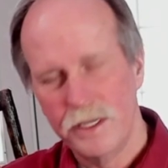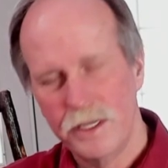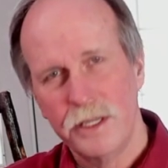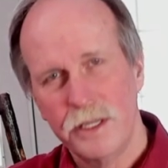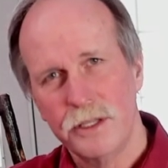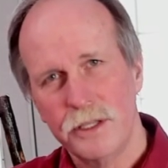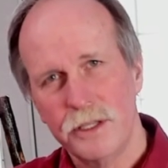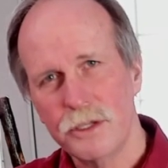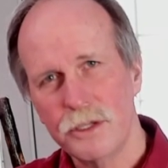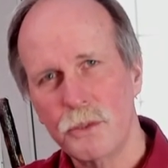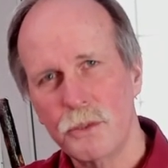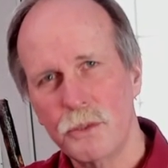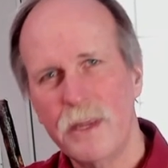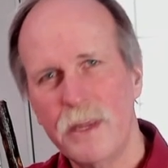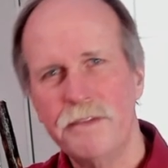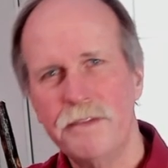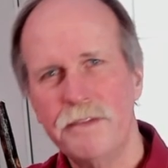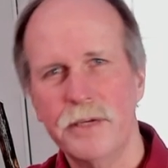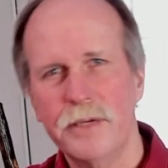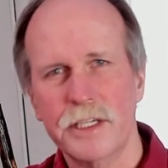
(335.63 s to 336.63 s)
those
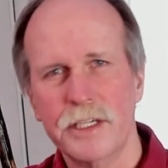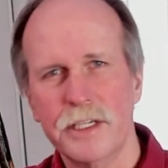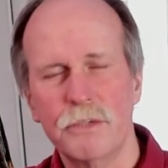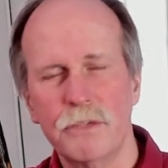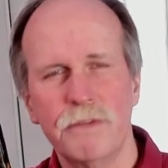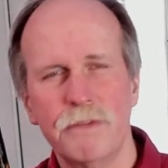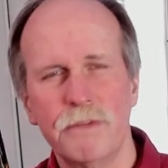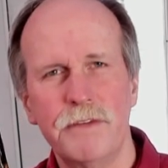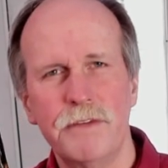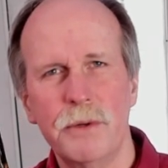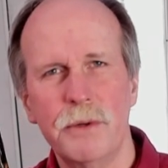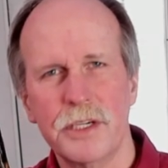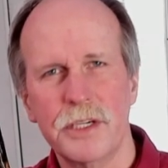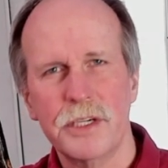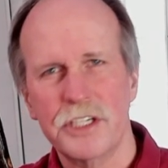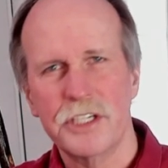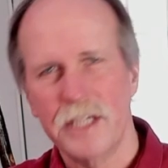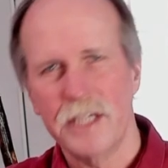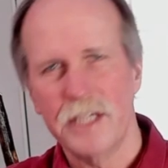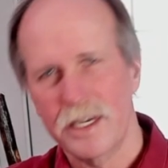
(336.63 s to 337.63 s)
wavelengths will
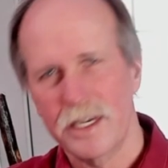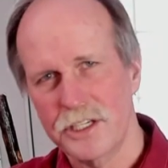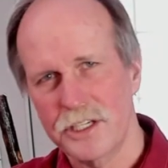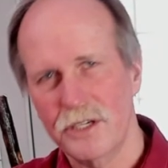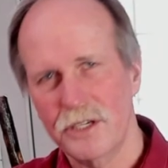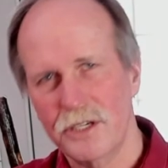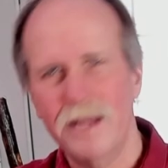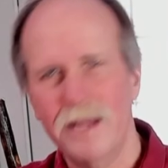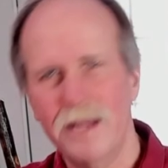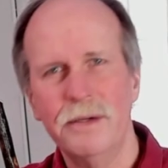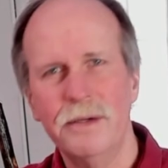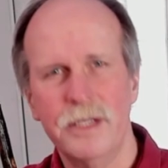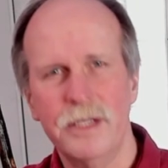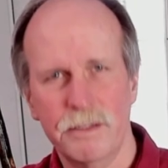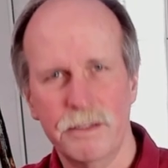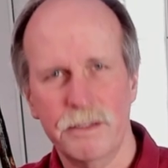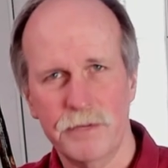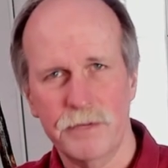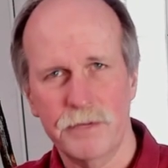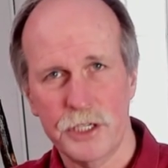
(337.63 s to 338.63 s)
focus at a slightly
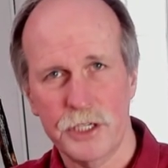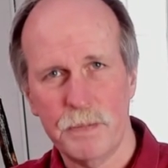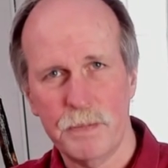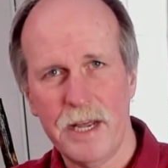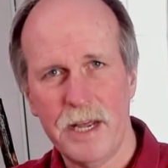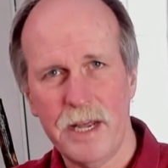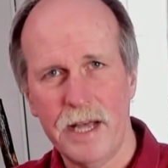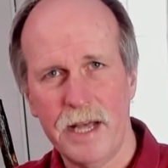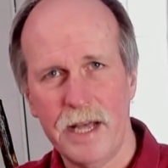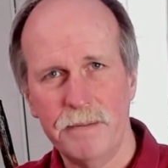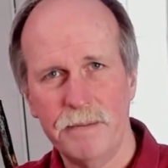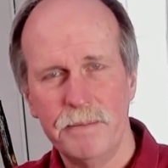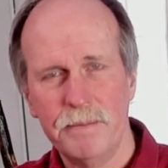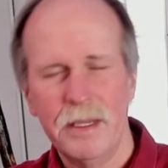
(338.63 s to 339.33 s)
different spot.